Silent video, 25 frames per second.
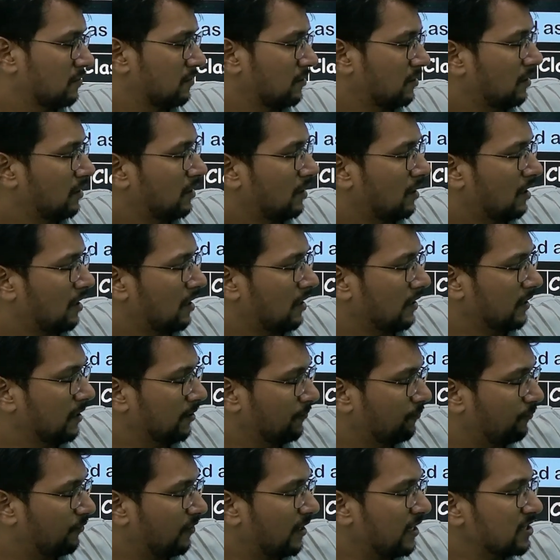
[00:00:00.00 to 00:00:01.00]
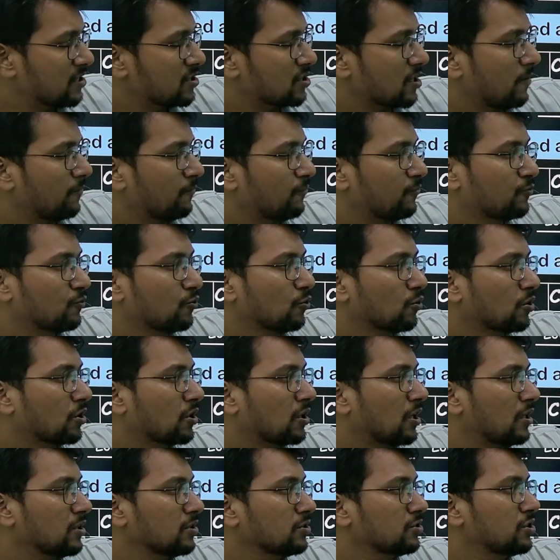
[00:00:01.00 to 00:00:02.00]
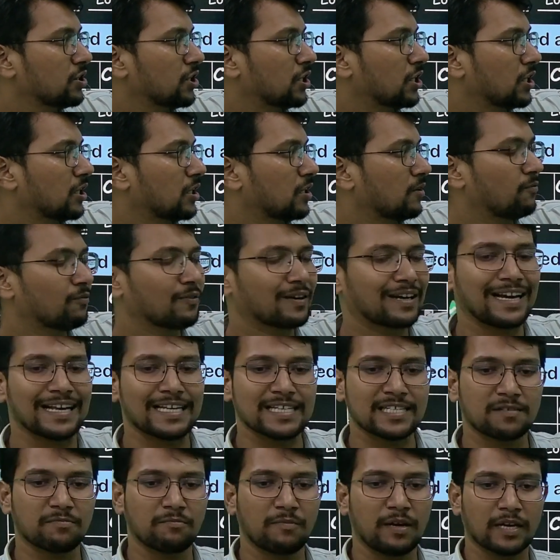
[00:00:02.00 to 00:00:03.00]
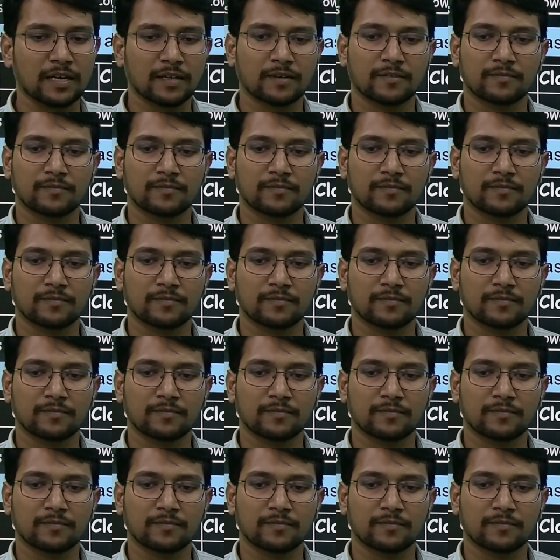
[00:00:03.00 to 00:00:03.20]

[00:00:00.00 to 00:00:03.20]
the difference of two consecutive class mark.